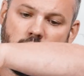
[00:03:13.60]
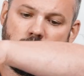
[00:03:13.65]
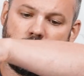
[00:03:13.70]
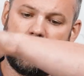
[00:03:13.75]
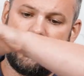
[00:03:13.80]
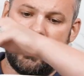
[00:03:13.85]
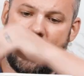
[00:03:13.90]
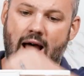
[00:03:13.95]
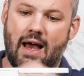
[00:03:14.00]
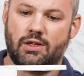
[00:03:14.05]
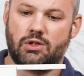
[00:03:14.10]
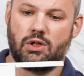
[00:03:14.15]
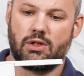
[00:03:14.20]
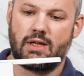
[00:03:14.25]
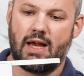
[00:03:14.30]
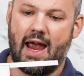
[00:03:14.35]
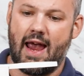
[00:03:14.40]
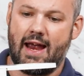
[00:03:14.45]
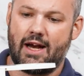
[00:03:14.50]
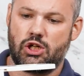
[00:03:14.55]
the
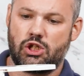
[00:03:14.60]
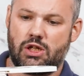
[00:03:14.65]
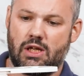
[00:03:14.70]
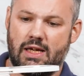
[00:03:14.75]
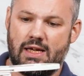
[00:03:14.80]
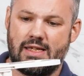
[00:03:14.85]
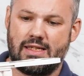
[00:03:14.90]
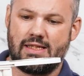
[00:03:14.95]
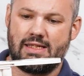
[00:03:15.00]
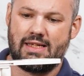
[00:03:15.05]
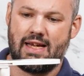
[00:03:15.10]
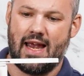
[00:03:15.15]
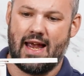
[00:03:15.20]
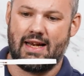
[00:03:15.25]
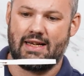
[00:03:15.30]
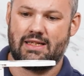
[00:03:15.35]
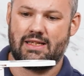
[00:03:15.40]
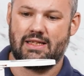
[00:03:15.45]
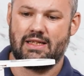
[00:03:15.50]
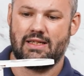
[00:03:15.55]
nozzles actually
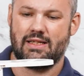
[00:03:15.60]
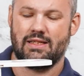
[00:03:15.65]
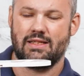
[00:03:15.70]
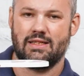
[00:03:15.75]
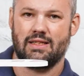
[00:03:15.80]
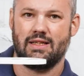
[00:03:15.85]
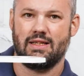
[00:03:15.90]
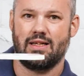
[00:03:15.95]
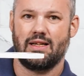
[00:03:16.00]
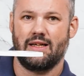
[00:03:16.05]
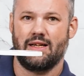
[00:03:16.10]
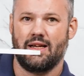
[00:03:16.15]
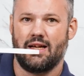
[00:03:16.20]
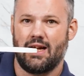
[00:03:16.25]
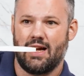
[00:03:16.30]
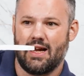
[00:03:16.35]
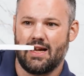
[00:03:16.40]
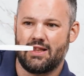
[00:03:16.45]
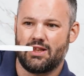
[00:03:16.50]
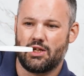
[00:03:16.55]
sit
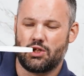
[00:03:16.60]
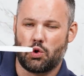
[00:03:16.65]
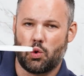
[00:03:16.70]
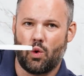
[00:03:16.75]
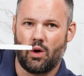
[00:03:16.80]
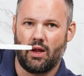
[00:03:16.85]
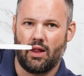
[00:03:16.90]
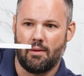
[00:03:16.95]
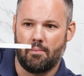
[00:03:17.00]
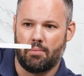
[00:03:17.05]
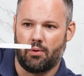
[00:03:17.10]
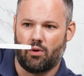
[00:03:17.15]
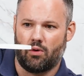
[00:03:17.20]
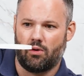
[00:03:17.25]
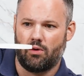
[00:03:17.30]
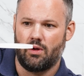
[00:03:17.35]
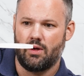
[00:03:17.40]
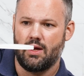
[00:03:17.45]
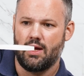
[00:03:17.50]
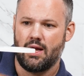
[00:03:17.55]
in the toilet
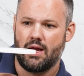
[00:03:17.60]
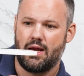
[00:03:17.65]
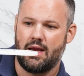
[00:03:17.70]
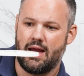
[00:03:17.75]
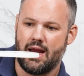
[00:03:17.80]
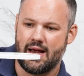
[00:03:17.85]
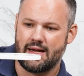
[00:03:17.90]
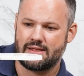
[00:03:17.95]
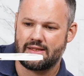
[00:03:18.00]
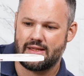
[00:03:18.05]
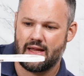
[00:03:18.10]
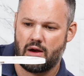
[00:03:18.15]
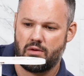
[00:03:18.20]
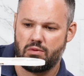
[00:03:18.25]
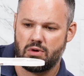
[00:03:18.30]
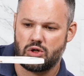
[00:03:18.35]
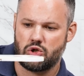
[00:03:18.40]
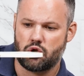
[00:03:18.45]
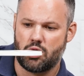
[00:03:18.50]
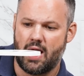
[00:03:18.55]
bowl. Yes, they
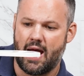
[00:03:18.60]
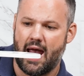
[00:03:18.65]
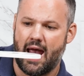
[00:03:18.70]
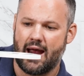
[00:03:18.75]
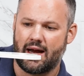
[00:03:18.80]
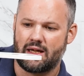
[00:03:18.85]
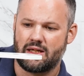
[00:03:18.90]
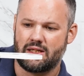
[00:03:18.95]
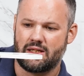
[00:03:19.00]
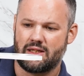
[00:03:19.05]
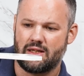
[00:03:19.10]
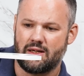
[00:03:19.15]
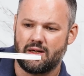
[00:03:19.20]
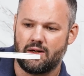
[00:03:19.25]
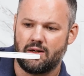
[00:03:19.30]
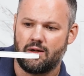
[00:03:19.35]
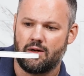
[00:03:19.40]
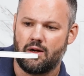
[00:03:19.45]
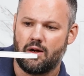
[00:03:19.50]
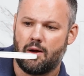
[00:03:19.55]
retract,
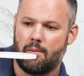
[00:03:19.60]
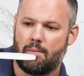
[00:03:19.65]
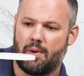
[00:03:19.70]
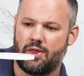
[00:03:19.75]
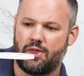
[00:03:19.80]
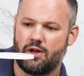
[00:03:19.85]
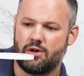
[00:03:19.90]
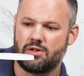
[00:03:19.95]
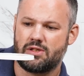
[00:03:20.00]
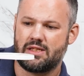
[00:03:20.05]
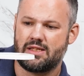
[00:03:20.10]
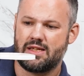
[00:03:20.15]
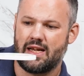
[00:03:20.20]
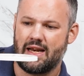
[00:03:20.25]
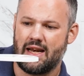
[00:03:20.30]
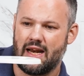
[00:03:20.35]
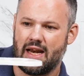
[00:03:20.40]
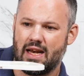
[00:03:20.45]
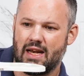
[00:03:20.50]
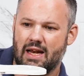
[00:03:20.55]
but they're
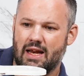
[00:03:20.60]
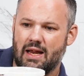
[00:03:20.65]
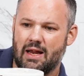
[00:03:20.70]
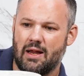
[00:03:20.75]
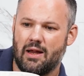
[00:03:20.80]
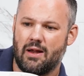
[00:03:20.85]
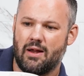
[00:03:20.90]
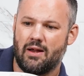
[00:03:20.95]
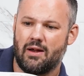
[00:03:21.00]
sitting